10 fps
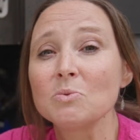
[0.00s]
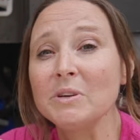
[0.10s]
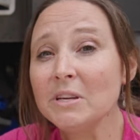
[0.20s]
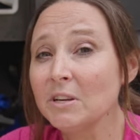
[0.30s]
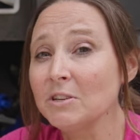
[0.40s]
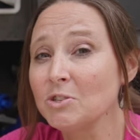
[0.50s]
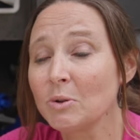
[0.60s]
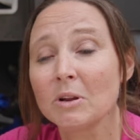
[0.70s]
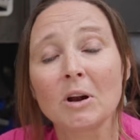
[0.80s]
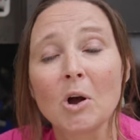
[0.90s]
We do
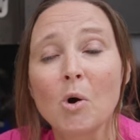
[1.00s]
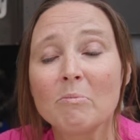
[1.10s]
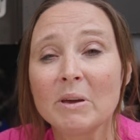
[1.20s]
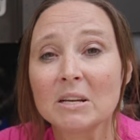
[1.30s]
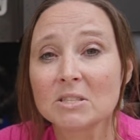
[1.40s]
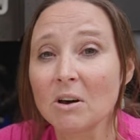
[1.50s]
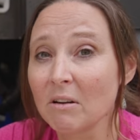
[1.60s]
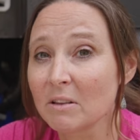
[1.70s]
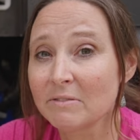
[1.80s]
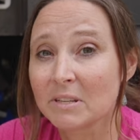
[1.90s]
it at our home base
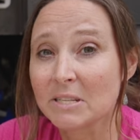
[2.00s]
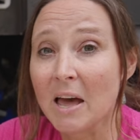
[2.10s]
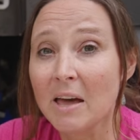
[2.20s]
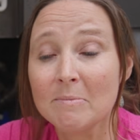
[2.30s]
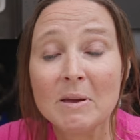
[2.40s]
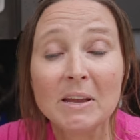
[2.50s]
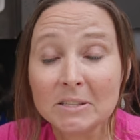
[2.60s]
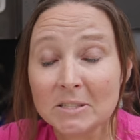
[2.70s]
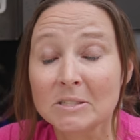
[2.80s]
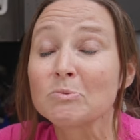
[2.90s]
all of the time, and
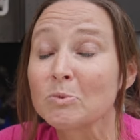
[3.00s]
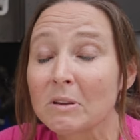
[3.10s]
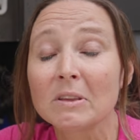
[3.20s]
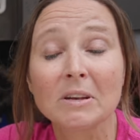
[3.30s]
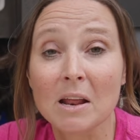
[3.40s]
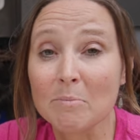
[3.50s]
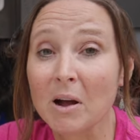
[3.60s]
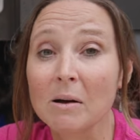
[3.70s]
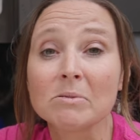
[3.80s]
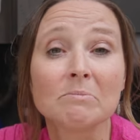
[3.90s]
it's really not a
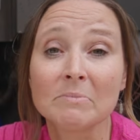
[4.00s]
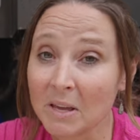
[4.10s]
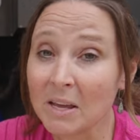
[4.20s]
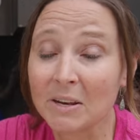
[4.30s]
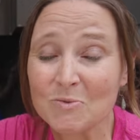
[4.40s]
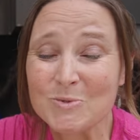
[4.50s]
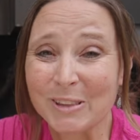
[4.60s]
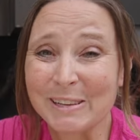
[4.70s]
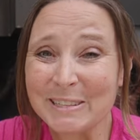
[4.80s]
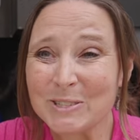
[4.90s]
problem, and it
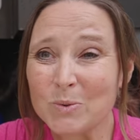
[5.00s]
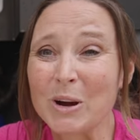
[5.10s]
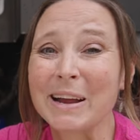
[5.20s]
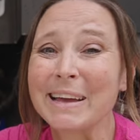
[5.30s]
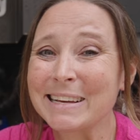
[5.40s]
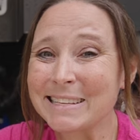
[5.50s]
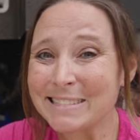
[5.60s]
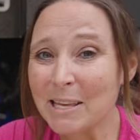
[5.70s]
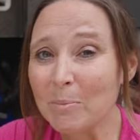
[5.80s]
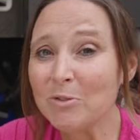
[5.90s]
really does work,
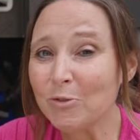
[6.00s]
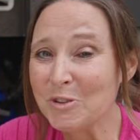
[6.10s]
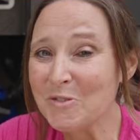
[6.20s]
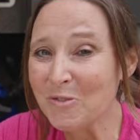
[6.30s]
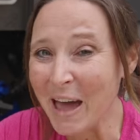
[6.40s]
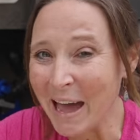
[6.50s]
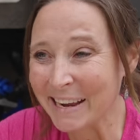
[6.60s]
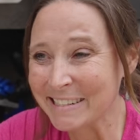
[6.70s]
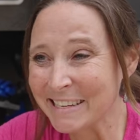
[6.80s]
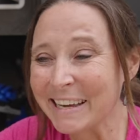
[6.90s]
except for the
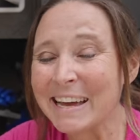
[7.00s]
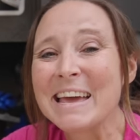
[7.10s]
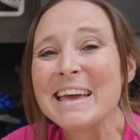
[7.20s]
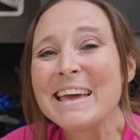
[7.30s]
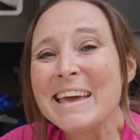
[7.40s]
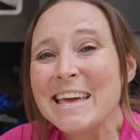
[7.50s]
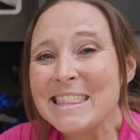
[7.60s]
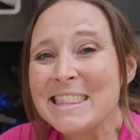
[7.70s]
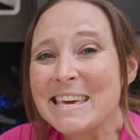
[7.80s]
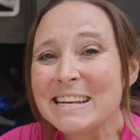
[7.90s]
fact
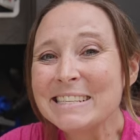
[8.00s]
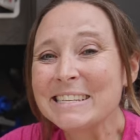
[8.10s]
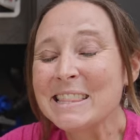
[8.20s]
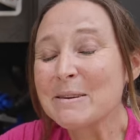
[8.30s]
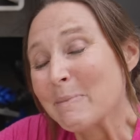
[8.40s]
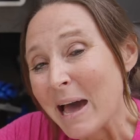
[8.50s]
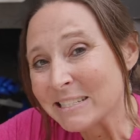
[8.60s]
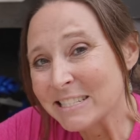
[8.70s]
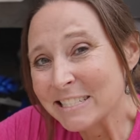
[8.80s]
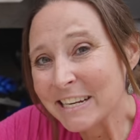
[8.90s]
that the
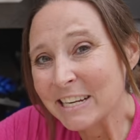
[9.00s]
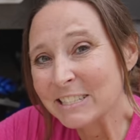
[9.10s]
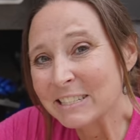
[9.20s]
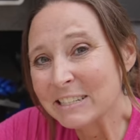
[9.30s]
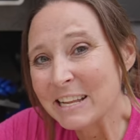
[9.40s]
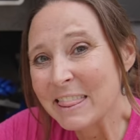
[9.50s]
macerator